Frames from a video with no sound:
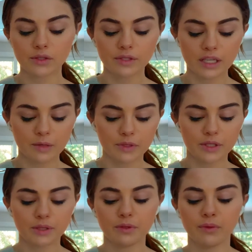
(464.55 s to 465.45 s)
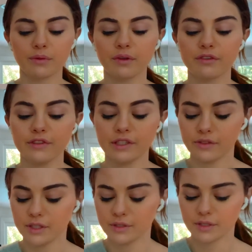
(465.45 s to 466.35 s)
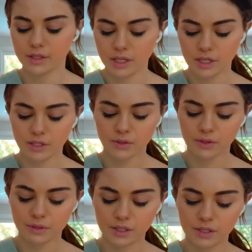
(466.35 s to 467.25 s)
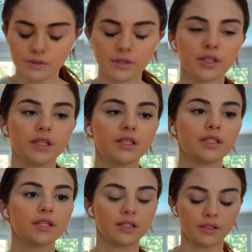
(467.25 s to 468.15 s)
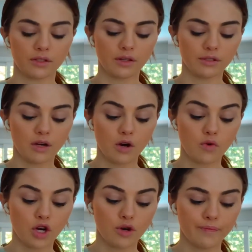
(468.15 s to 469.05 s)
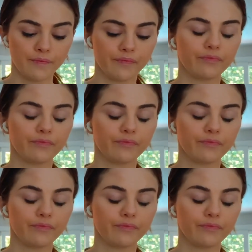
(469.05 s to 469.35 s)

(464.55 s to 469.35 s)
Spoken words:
this one happened to be one of my favorites. So I'm gonna use this, and it's called Cocoa.